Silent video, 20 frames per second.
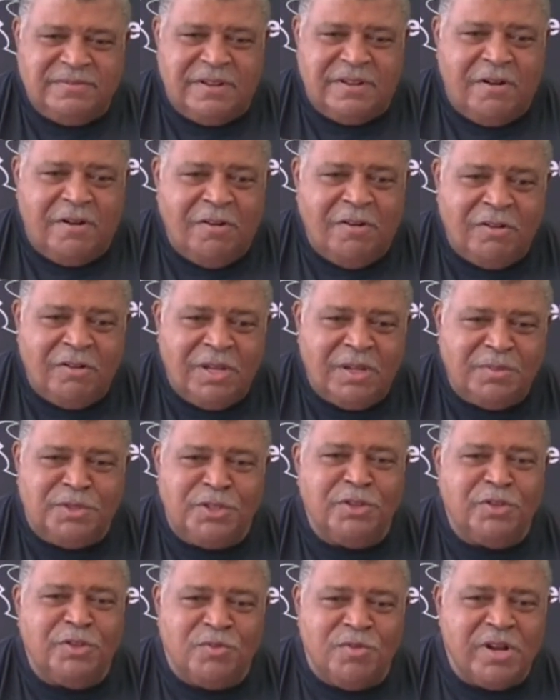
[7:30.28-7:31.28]
all up
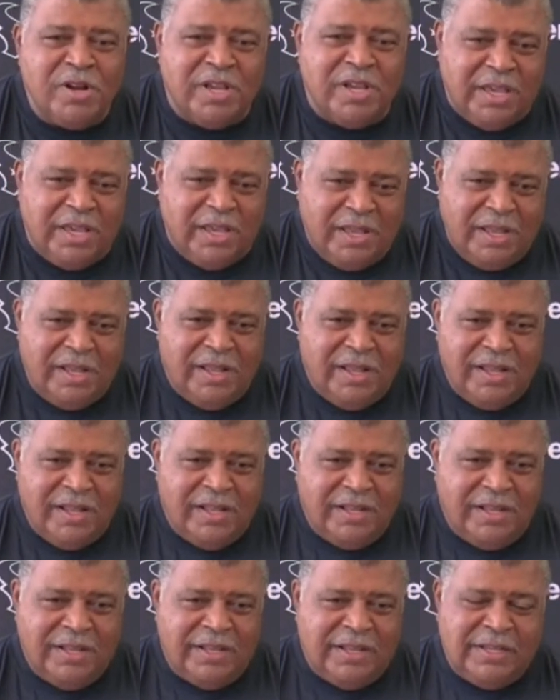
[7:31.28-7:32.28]
to the rookie.
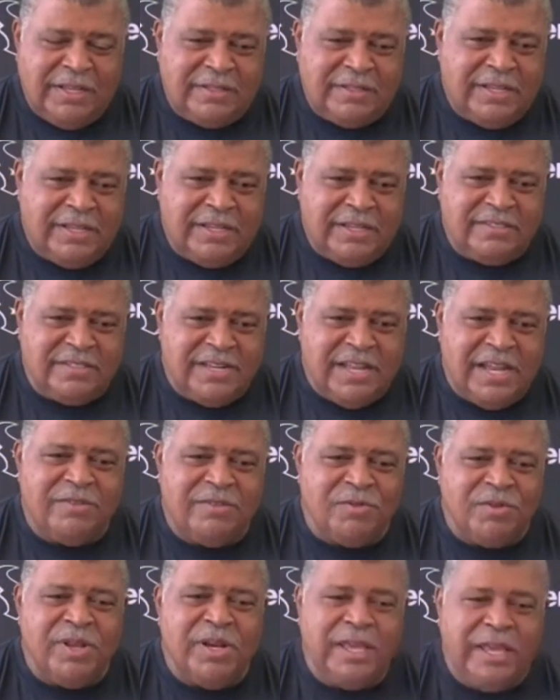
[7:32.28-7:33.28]
And that's
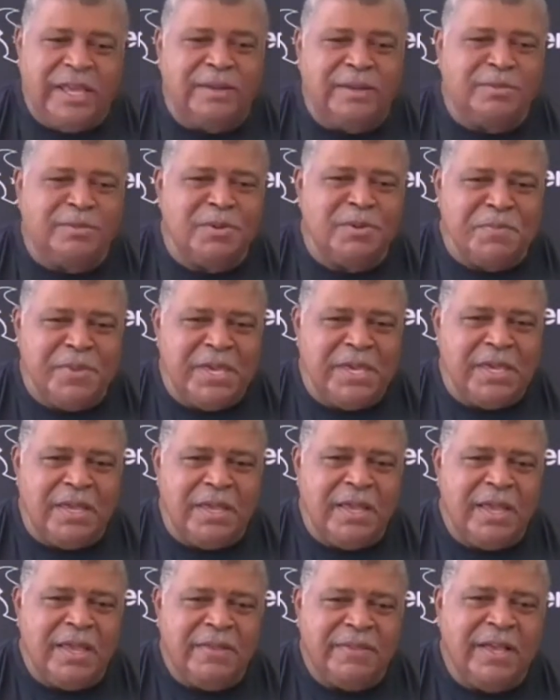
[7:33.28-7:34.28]
not really up to
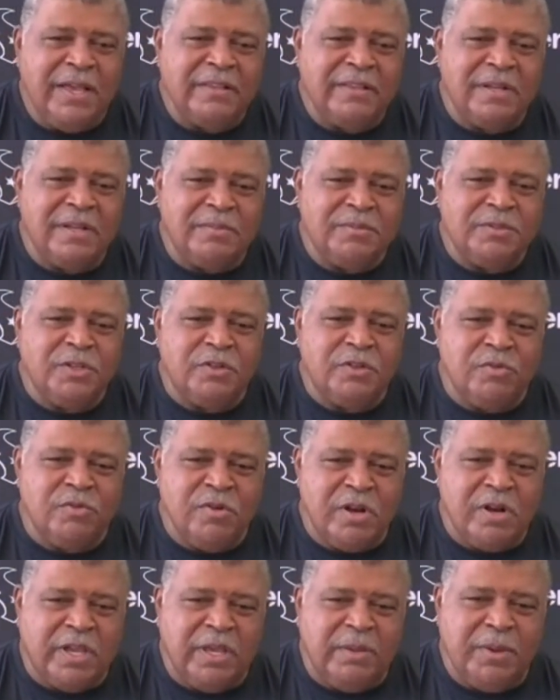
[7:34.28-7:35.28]
me. That's up to the
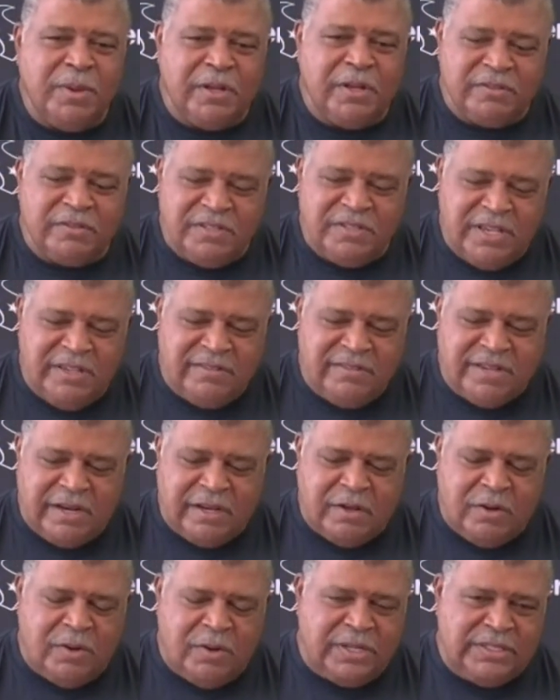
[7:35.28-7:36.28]
rookie because he's got
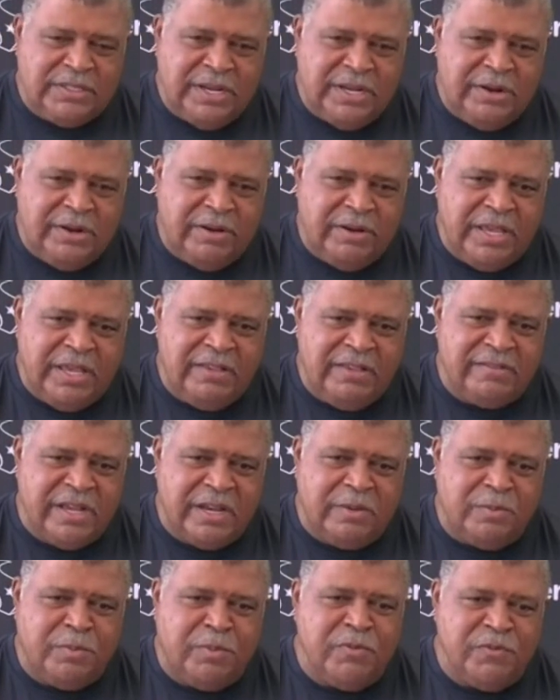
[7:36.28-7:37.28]
to go out there and he's
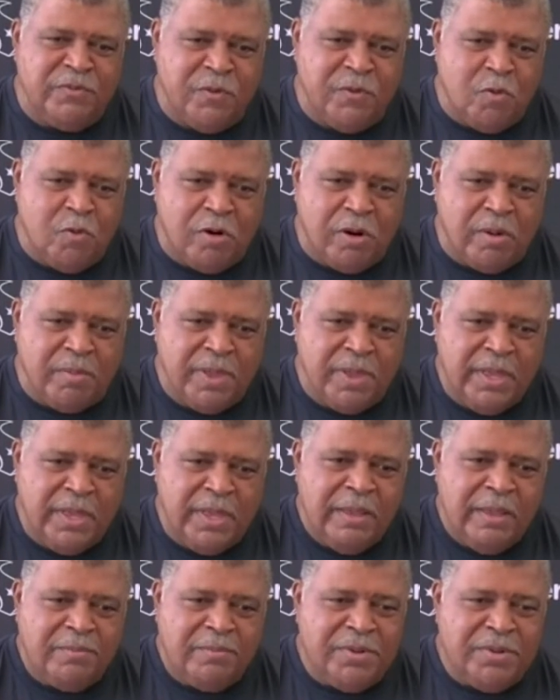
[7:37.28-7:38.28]
got to perform.
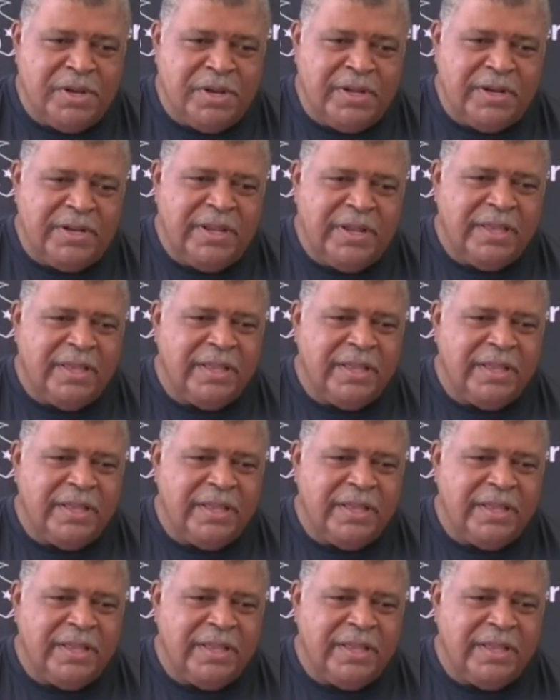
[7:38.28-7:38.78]
But